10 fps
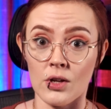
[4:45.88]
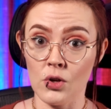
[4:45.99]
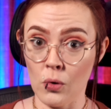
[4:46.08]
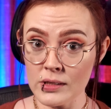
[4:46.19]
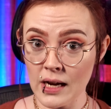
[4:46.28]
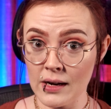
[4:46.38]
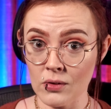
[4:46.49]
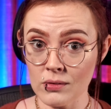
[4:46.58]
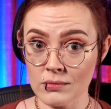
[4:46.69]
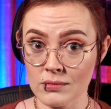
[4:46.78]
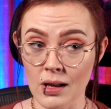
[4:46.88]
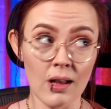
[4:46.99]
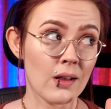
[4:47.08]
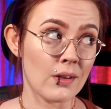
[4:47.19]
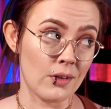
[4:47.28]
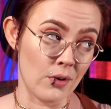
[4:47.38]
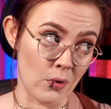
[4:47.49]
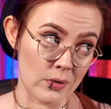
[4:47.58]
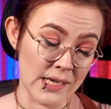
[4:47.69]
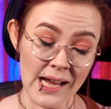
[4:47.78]
your title,
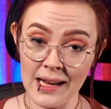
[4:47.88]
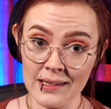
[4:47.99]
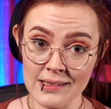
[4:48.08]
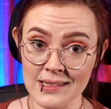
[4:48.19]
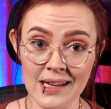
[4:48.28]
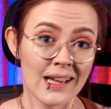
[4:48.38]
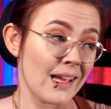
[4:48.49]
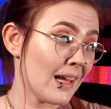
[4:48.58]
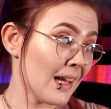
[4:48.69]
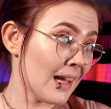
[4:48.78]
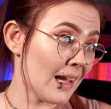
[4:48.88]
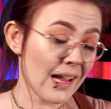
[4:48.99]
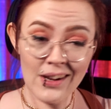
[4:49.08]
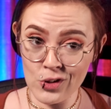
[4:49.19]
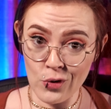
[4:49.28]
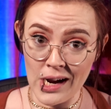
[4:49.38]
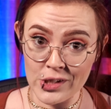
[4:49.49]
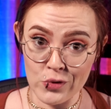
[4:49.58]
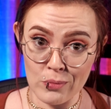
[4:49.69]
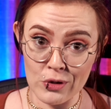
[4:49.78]
your tags, and your
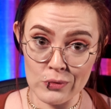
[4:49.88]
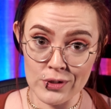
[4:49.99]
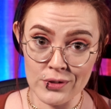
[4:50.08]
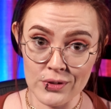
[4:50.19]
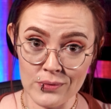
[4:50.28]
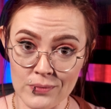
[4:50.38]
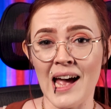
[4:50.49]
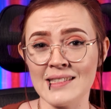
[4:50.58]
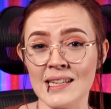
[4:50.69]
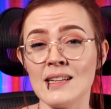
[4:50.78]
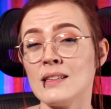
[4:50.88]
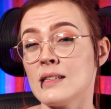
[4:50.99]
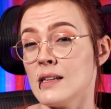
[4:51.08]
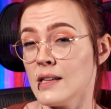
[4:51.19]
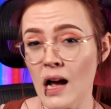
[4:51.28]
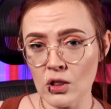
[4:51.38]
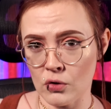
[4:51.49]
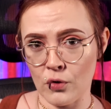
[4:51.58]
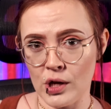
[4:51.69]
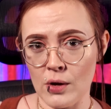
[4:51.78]
attributes. Etsy does not
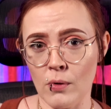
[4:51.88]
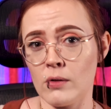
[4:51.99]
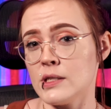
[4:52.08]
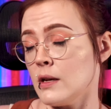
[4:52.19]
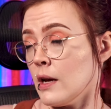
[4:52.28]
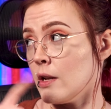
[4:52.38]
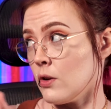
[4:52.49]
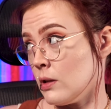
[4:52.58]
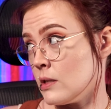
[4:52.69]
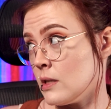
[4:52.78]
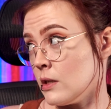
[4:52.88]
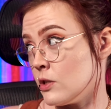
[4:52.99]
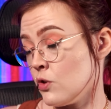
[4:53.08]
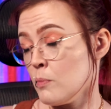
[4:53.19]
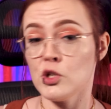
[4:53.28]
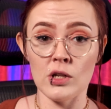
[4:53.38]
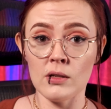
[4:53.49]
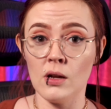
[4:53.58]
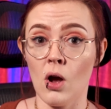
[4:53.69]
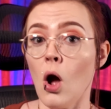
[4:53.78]
look for keywords in your listing
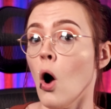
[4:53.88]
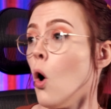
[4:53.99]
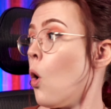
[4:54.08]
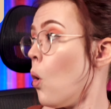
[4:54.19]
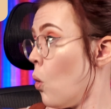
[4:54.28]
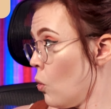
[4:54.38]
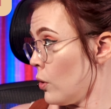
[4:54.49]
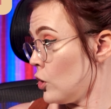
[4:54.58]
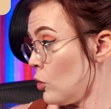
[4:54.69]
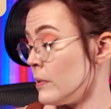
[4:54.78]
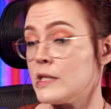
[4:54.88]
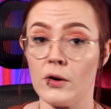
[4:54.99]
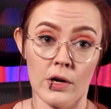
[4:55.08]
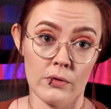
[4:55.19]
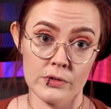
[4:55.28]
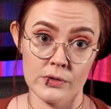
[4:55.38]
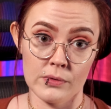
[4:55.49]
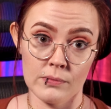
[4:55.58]
description or in your materials.